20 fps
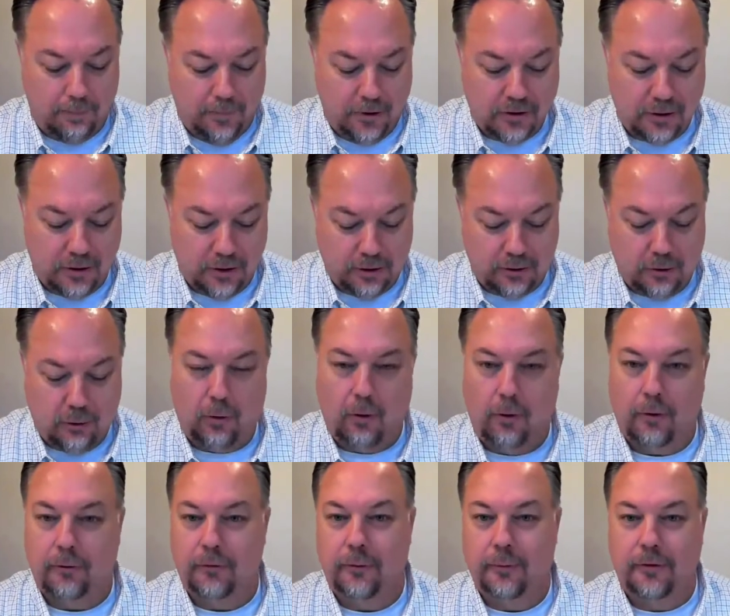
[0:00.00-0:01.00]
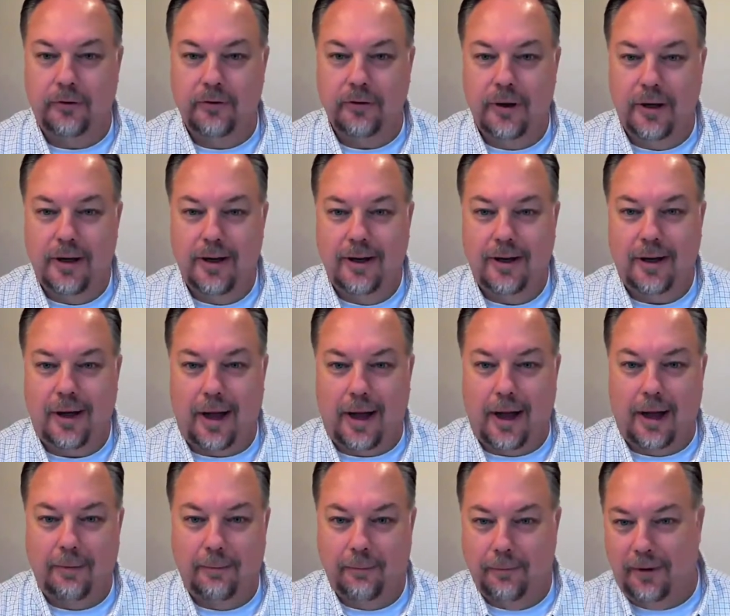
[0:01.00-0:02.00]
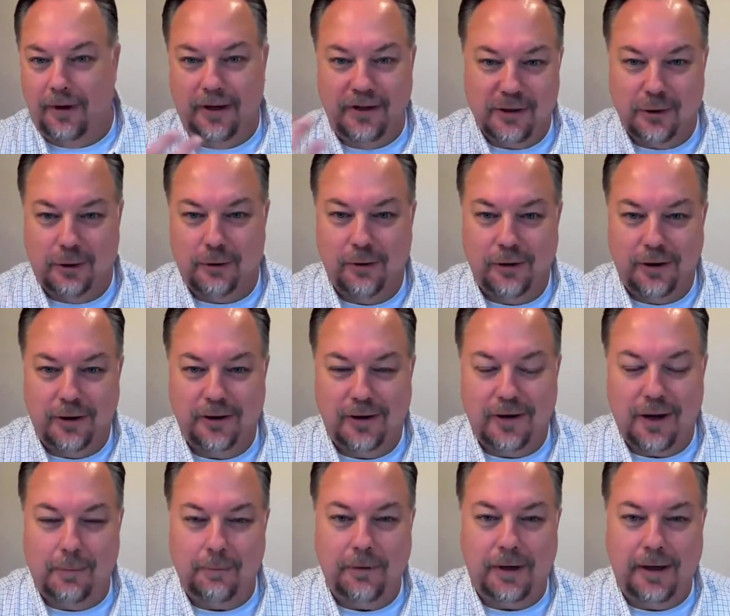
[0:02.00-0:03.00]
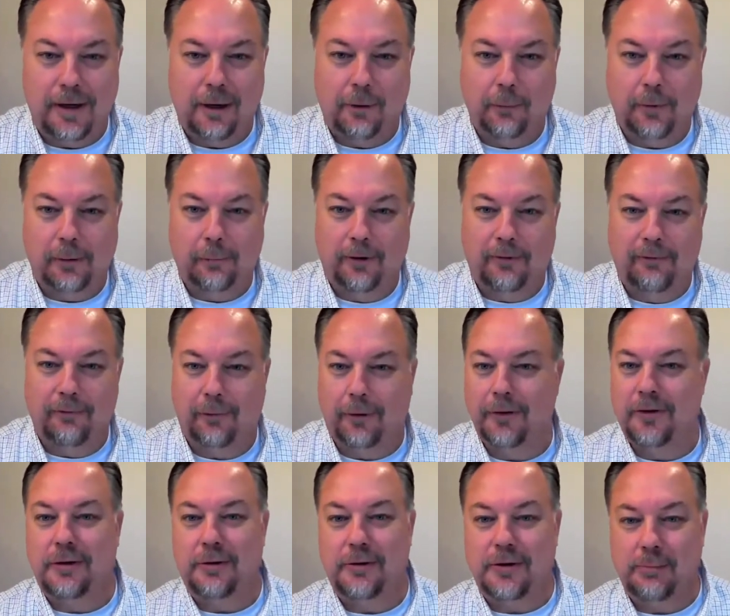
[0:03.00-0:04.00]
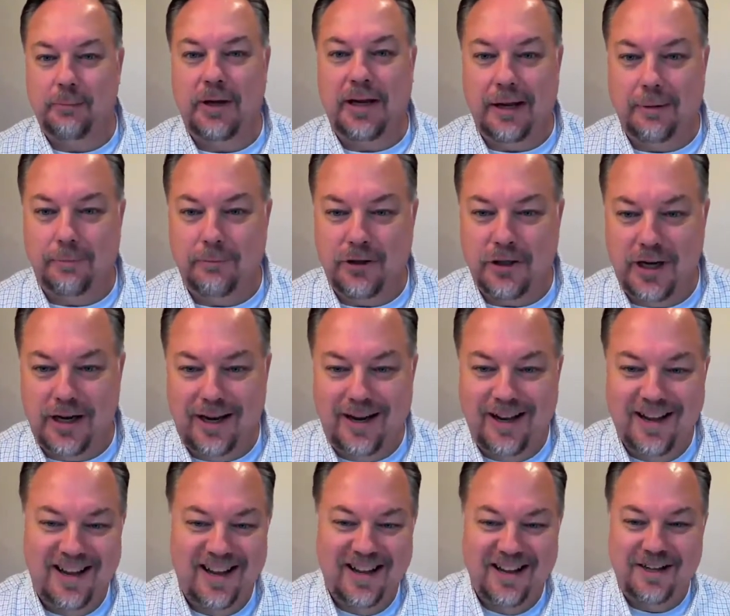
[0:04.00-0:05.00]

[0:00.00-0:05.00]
mission and goals, which internally in the company here we refer to as PMG.